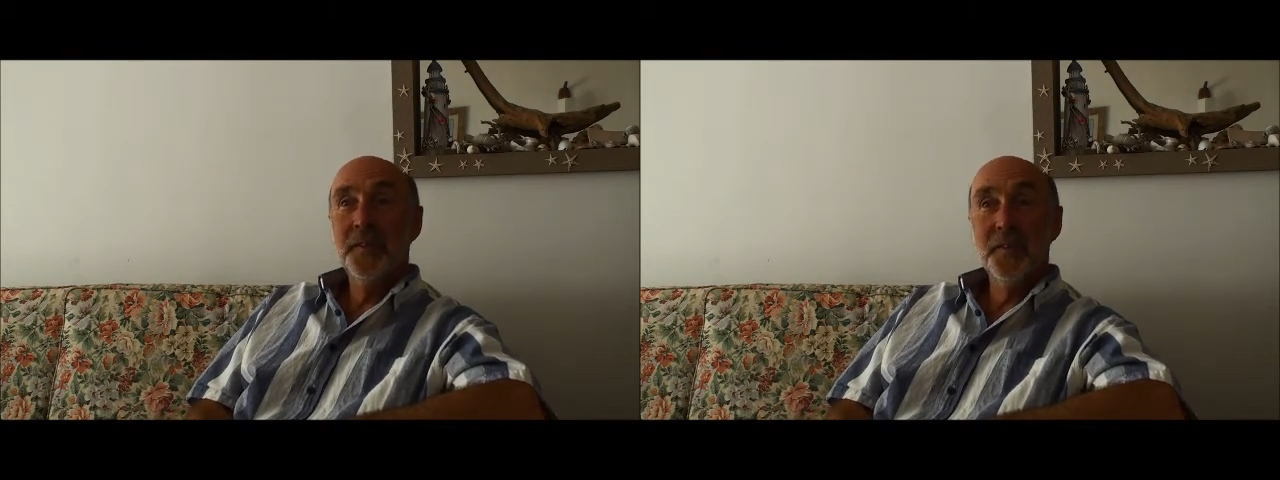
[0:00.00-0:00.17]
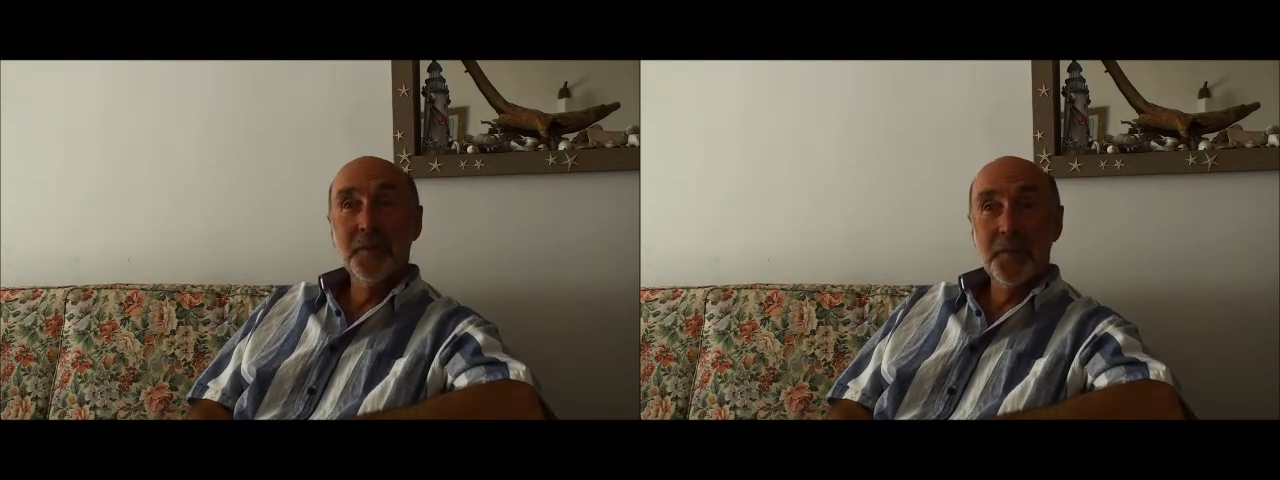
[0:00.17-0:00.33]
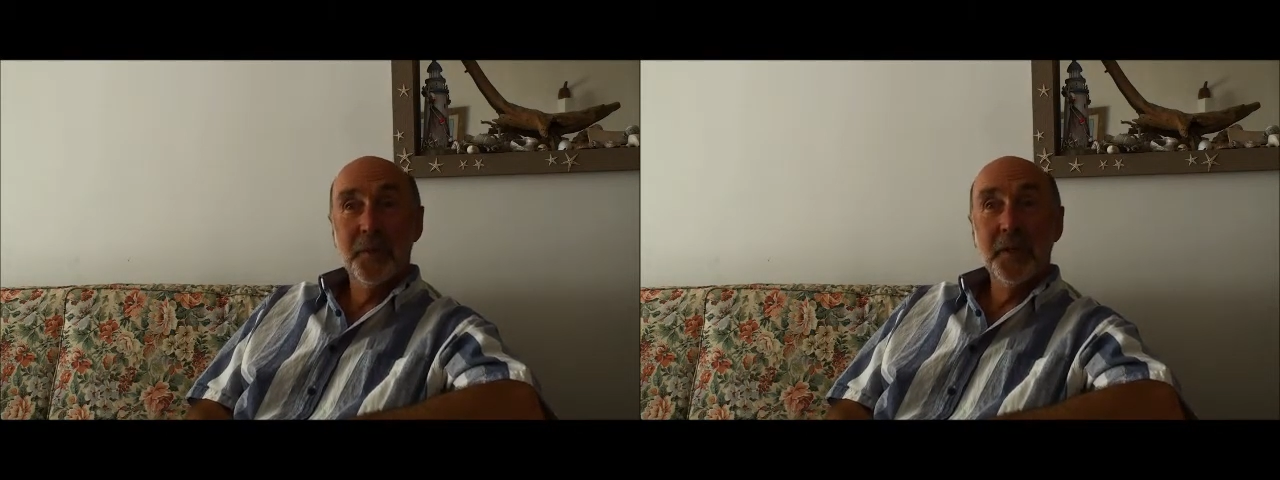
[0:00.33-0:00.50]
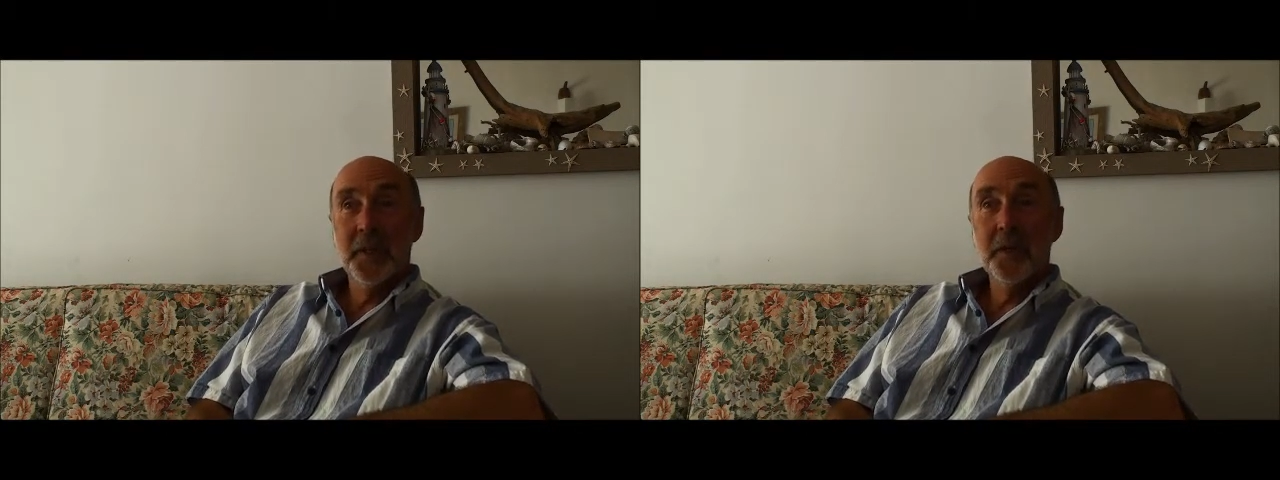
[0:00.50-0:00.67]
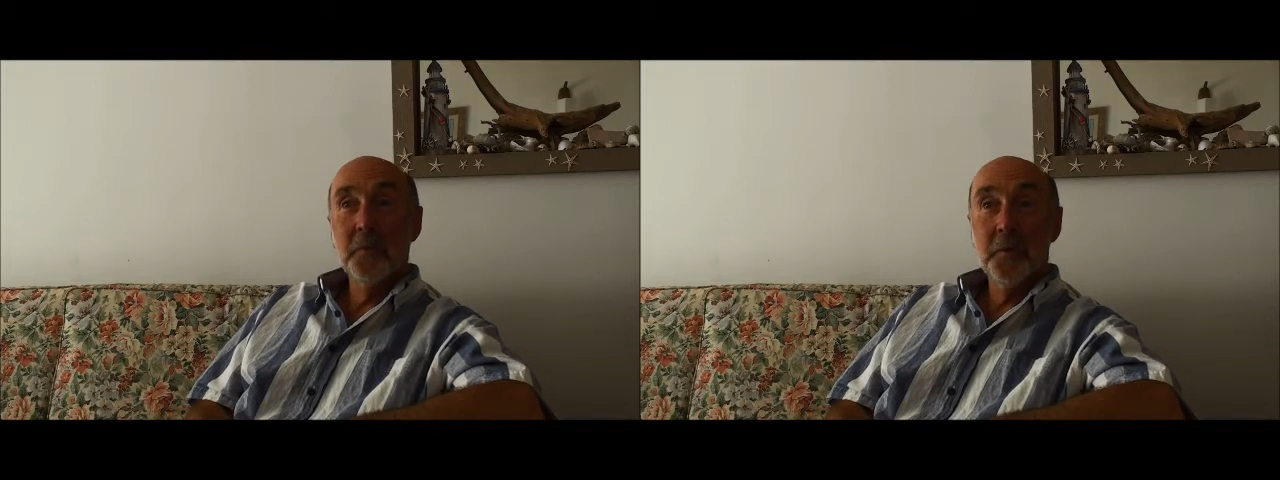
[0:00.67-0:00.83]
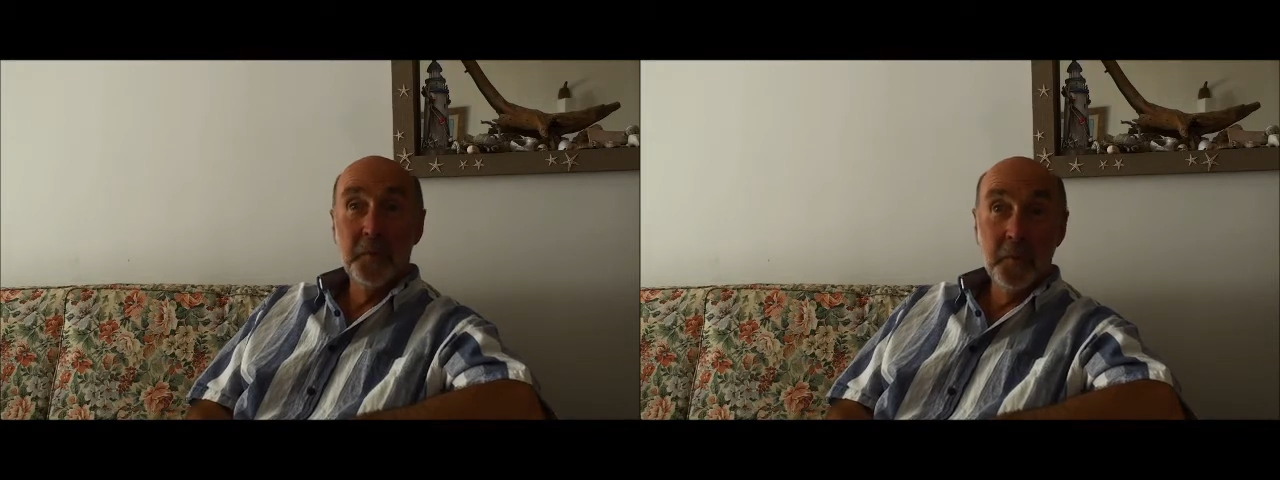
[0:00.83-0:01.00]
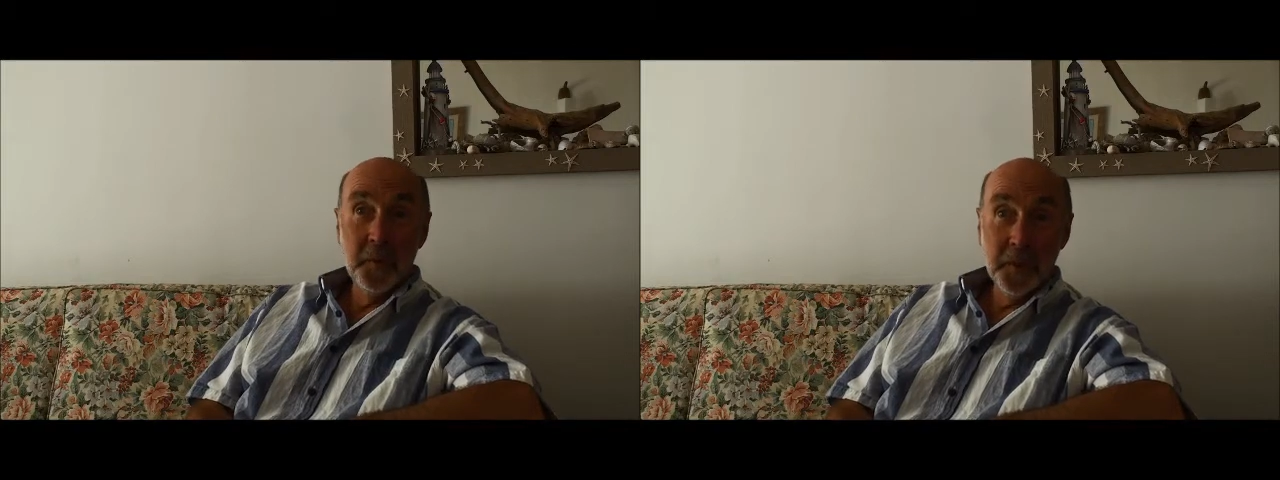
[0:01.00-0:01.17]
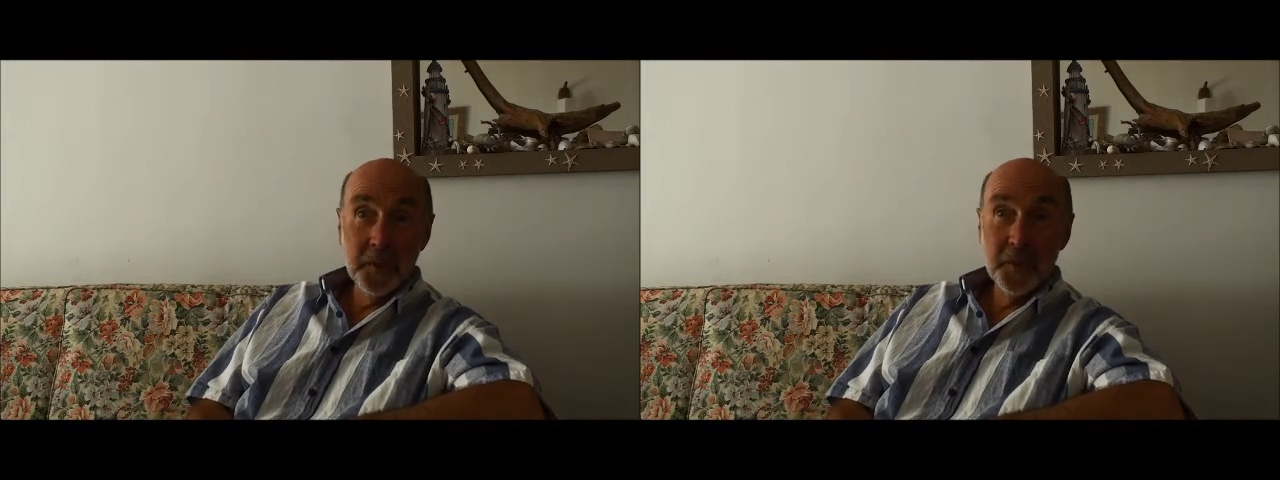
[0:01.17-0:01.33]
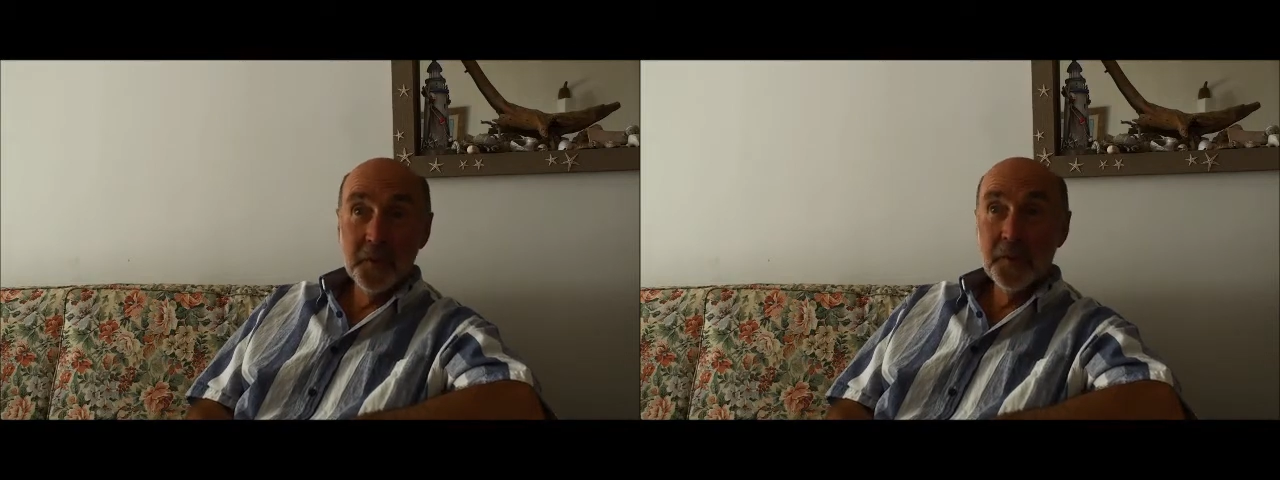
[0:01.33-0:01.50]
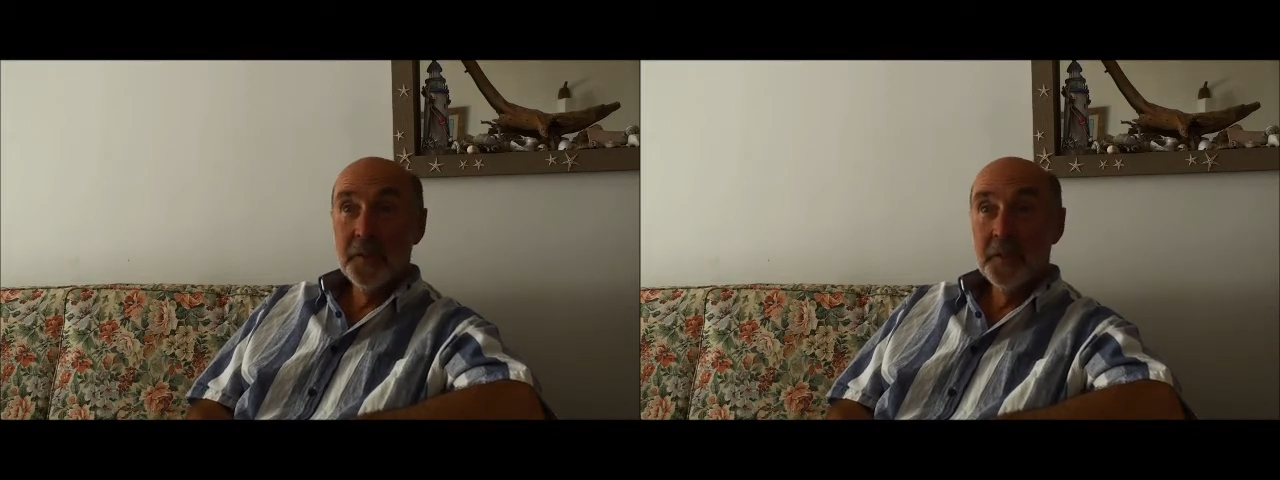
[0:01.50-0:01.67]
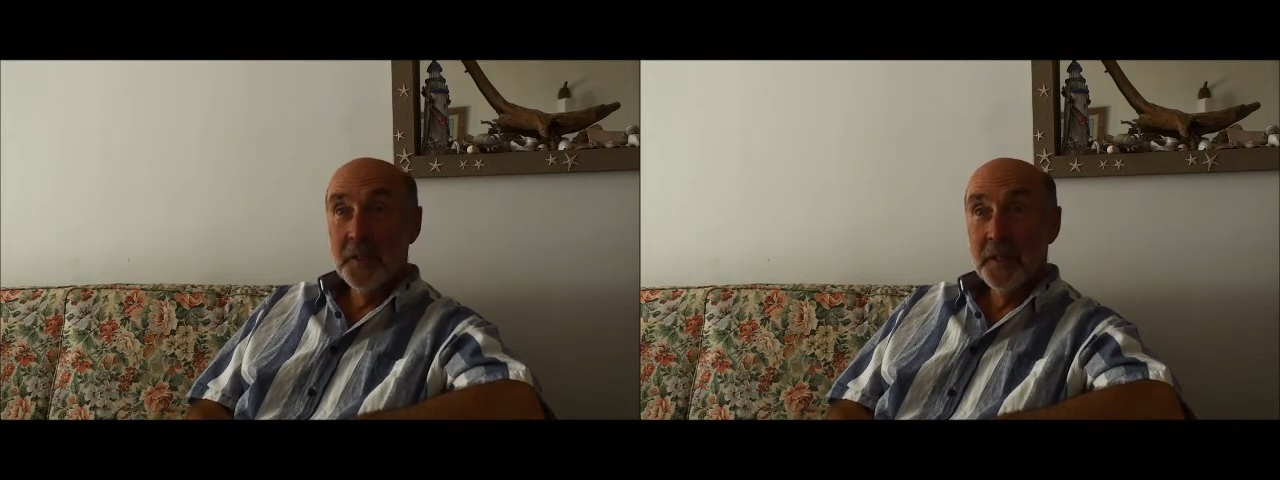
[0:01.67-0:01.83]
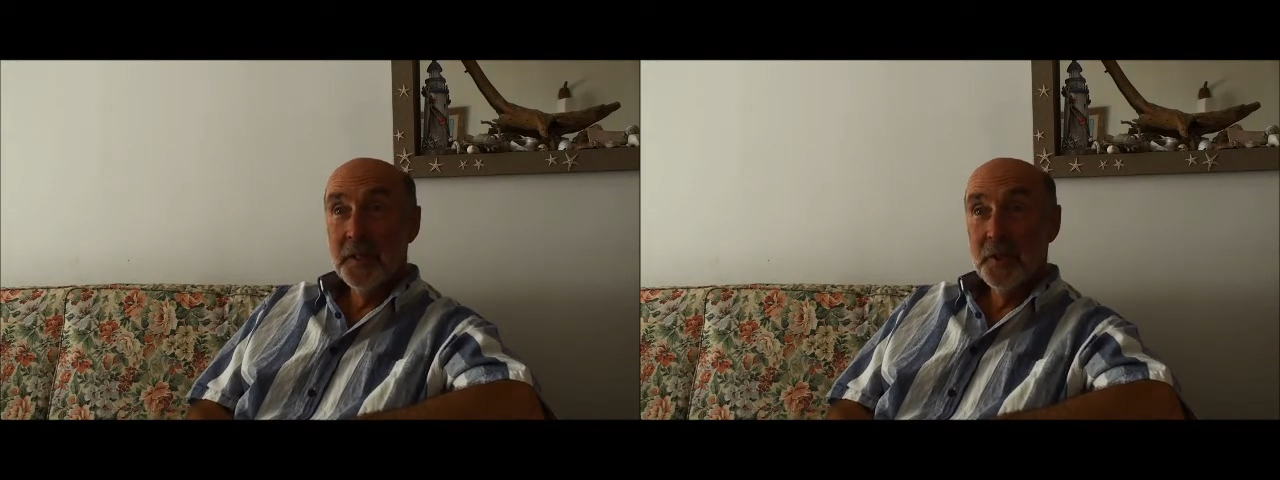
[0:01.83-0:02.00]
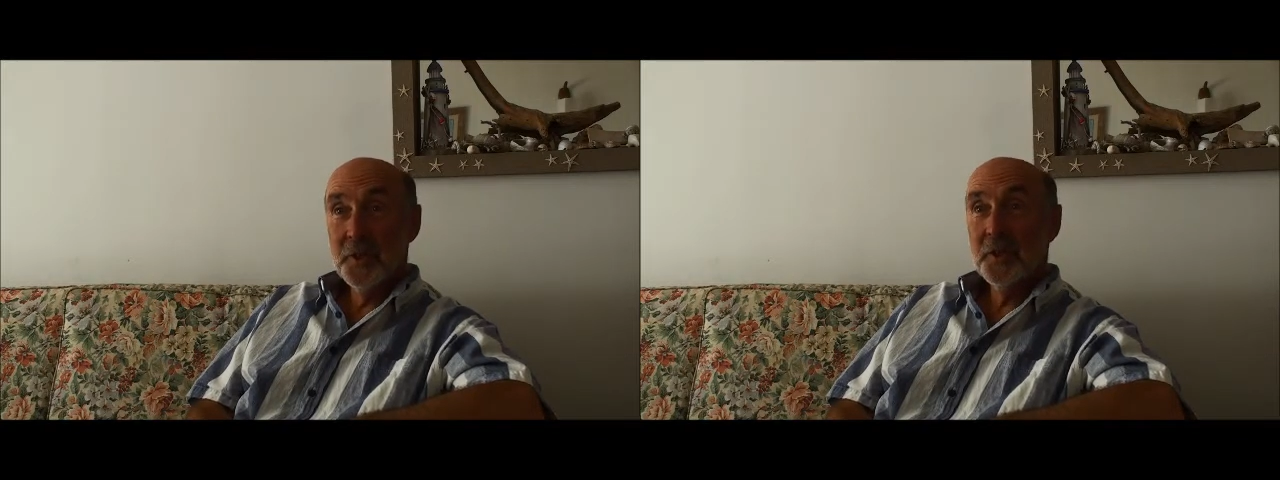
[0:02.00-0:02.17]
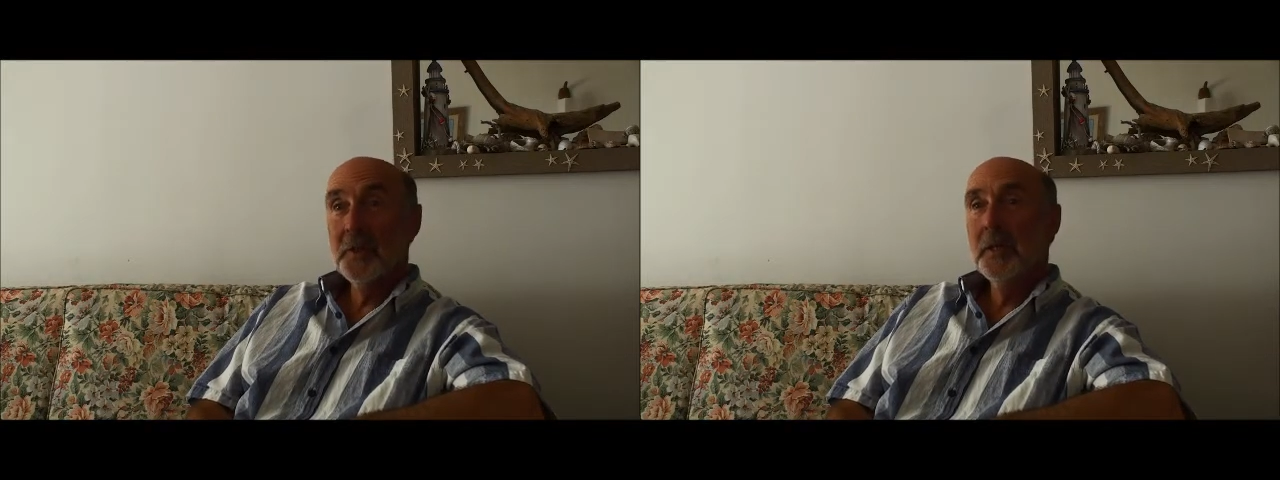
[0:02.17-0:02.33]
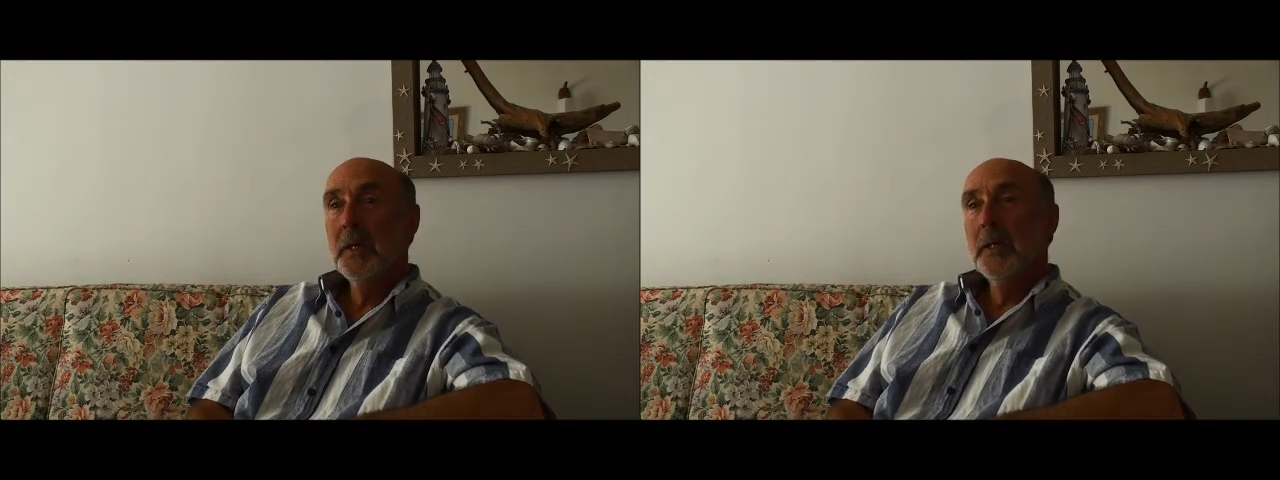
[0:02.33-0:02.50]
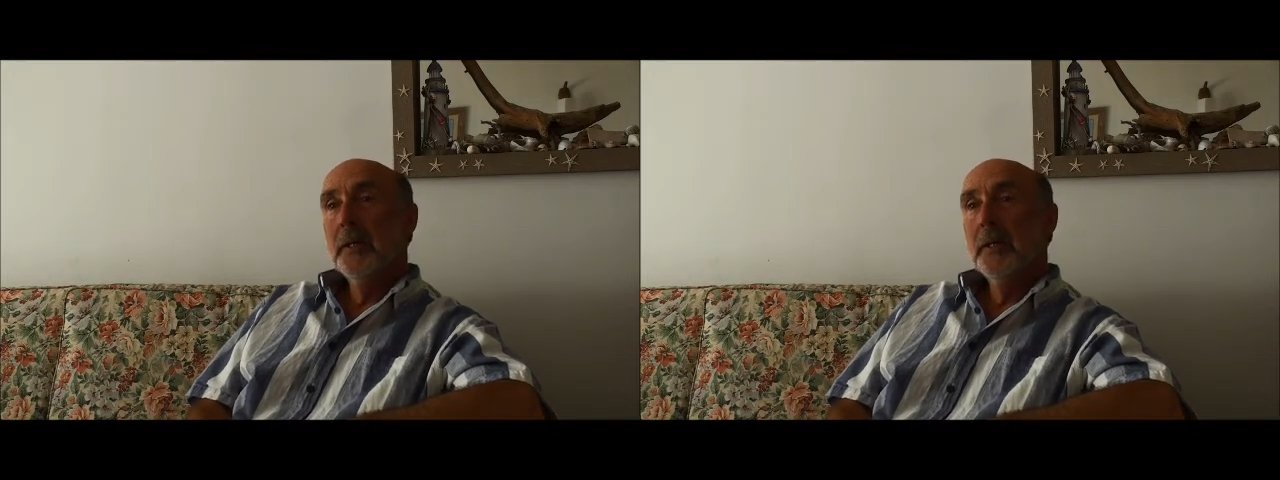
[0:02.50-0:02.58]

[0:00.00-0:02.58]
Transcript: things like that when we're actually in nature.